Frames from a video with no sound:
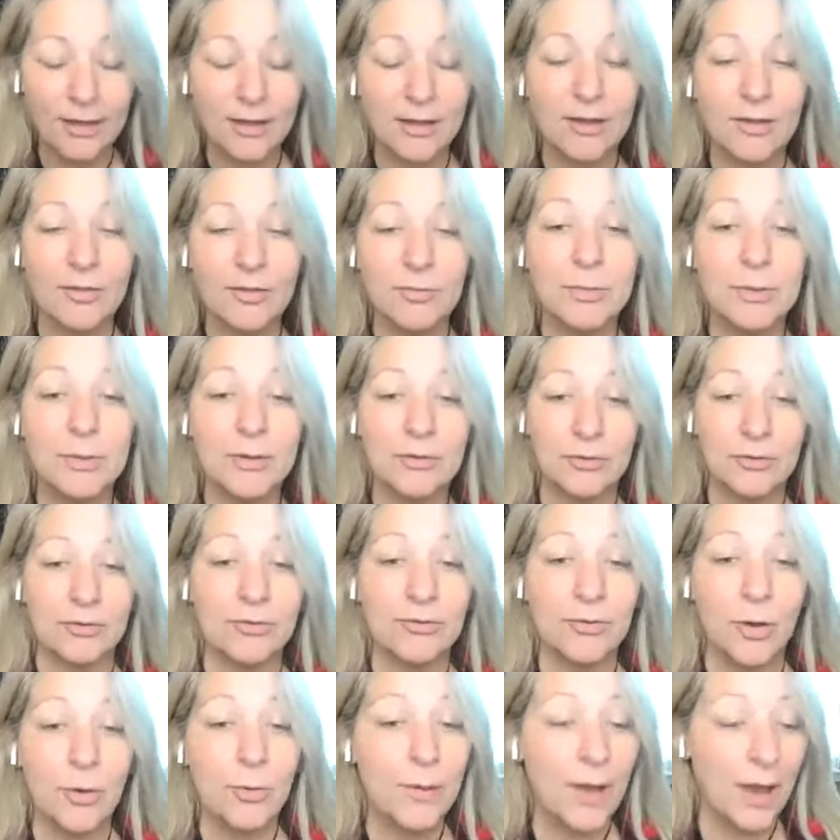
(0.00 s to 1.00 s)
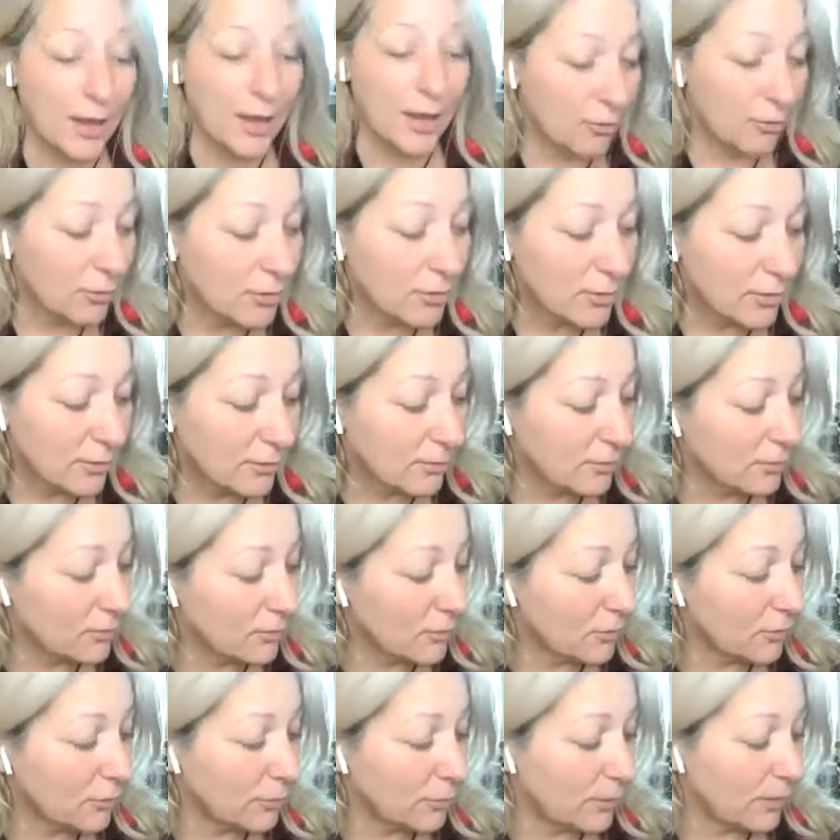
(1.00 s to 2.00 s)
I have been so angry. This is
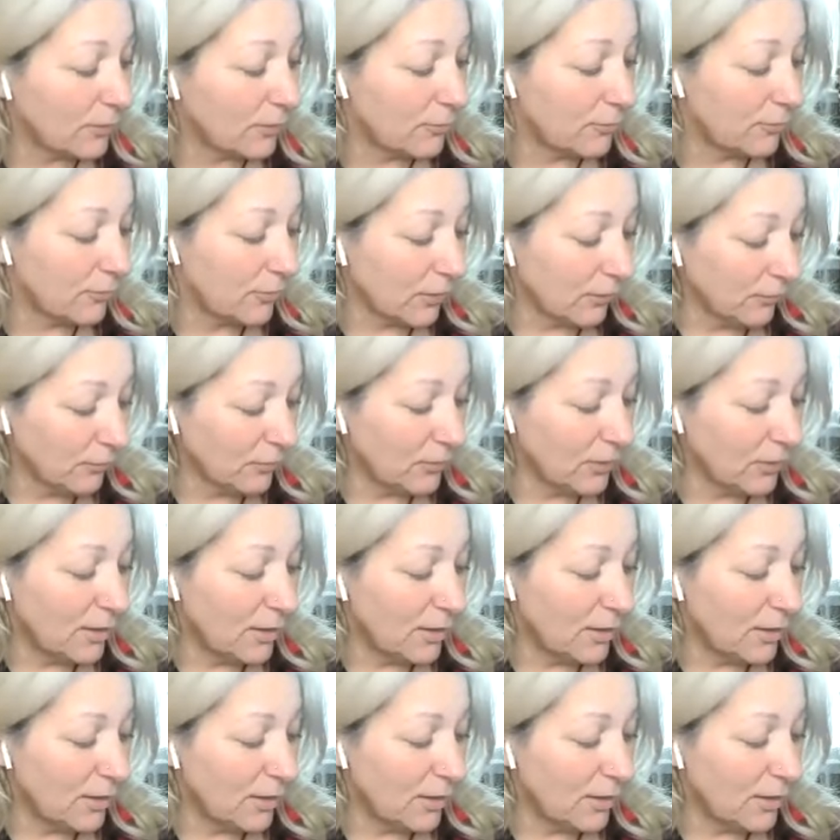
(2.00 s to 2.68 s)
the 25th,